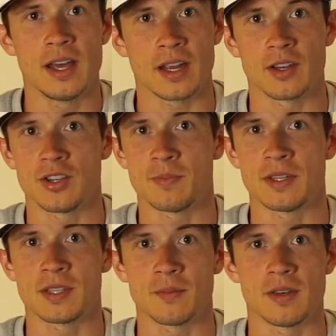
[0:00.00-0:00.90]
And it can just be
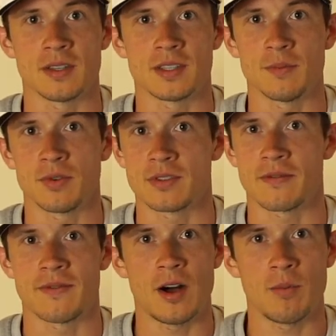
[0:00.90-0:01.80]
something as simple as a
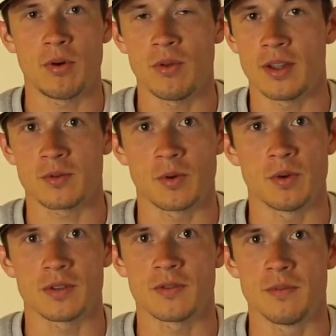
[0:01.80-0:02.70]
foul pole. That's what it
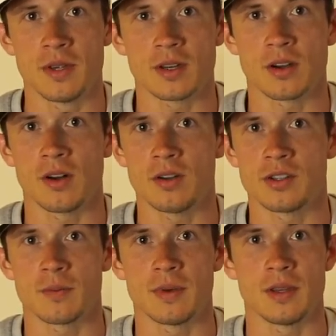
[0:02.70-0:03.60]
was for me in college.
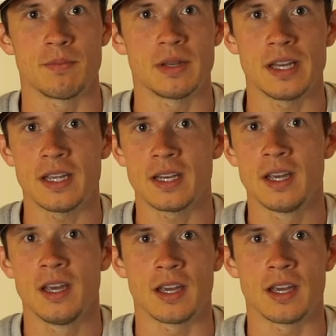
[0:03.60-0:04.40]
It could be the plate.